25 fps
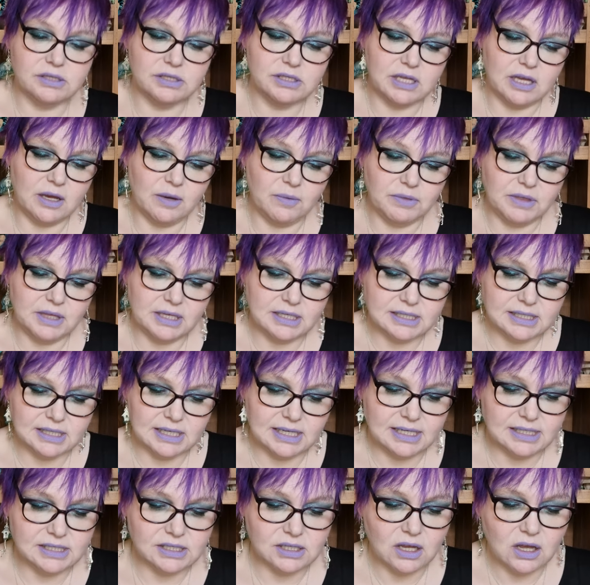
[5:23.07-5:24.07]
So this
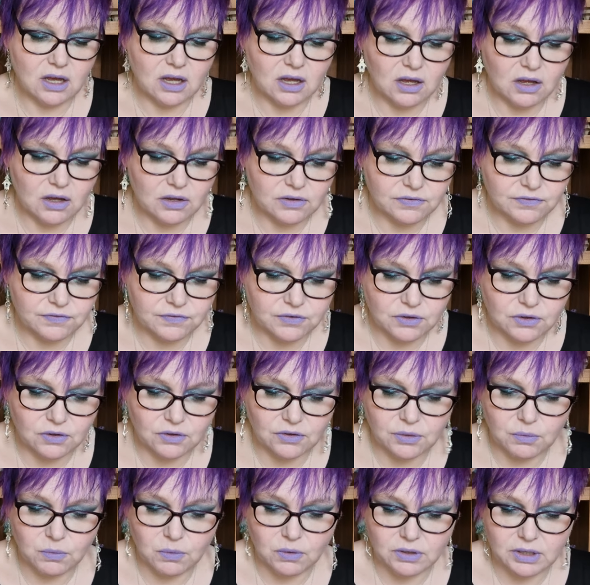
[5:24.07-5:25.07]
is card for
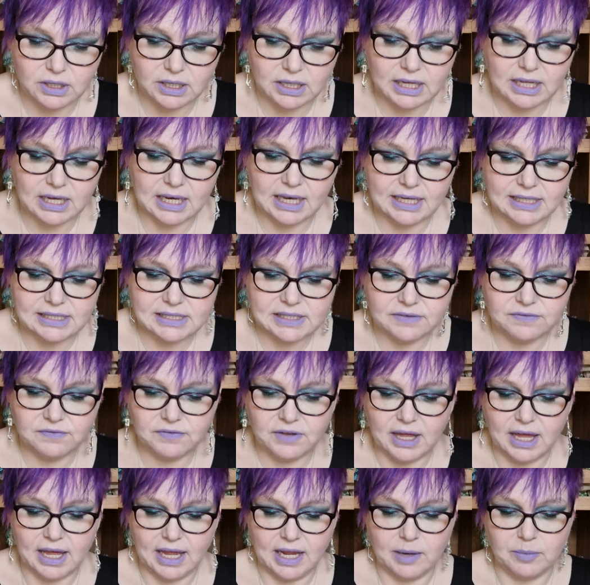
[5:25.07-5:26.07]
the Wonky Collective
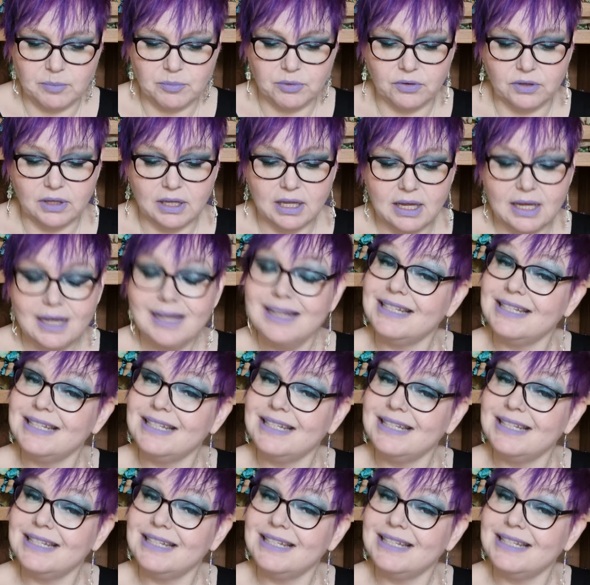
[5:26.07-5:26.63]
for April.